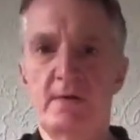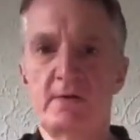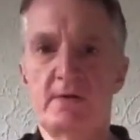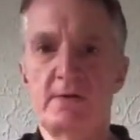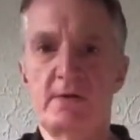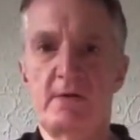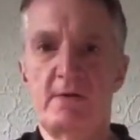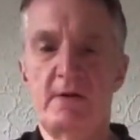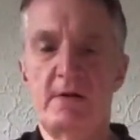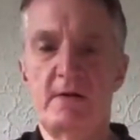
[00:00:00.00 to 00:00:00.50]

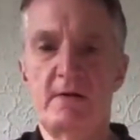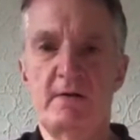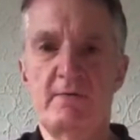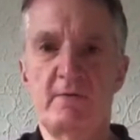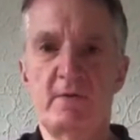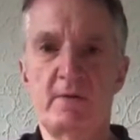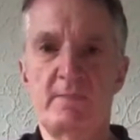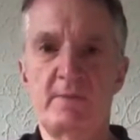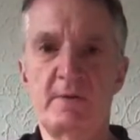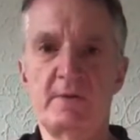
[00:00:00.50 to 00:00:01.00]
So here I've
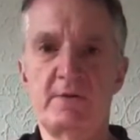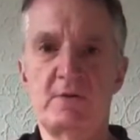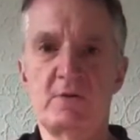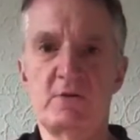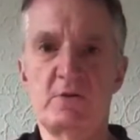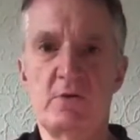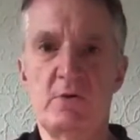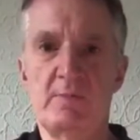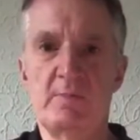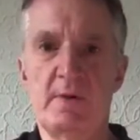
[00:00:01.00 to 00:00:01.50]
got a piece of
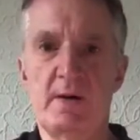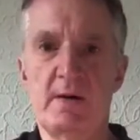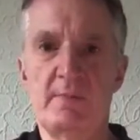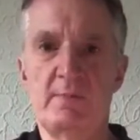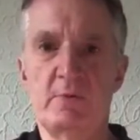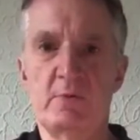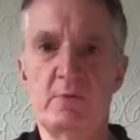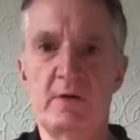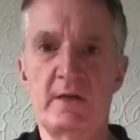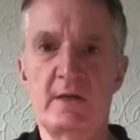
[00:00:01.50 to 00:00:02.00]
saw pipe
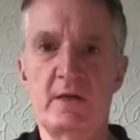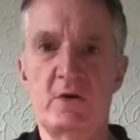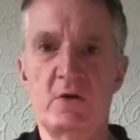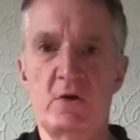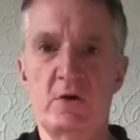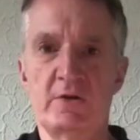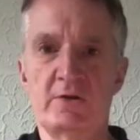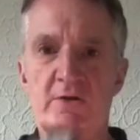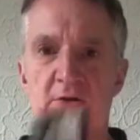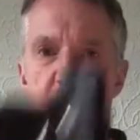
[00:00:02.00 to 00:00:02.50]
already
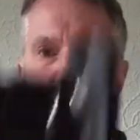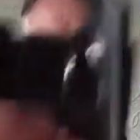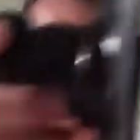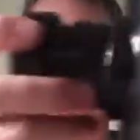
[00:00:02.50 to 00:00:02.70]
cut,